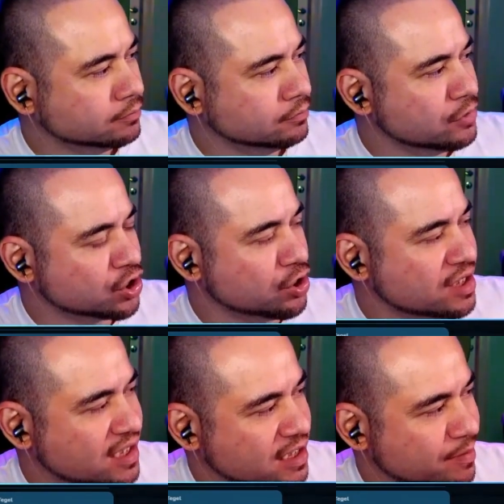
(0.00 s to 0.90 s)
So you can
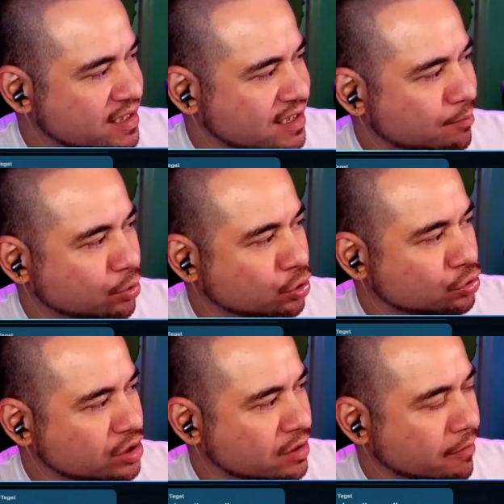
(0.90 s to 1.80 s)
see it's being
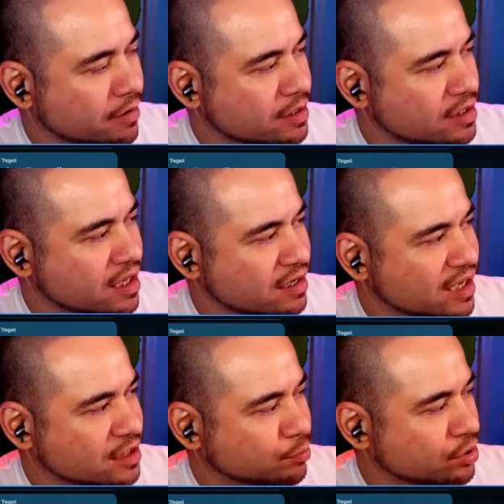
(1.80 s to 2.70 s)
assembled, then
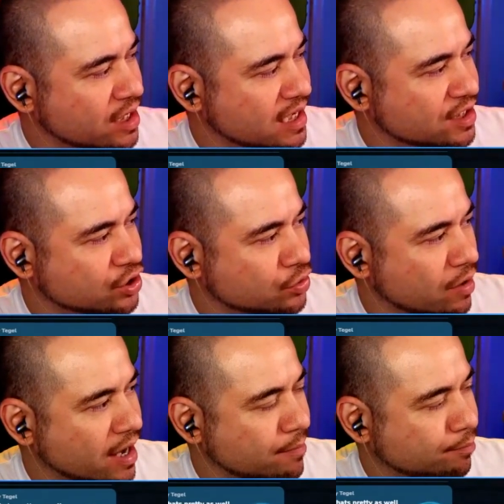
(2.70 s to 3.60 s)
gets put into
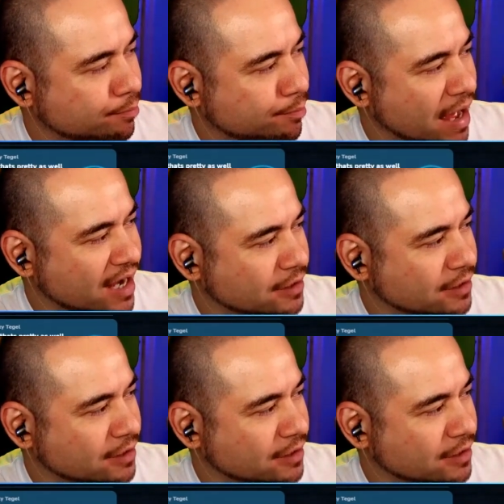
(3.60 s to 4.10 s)
a bag.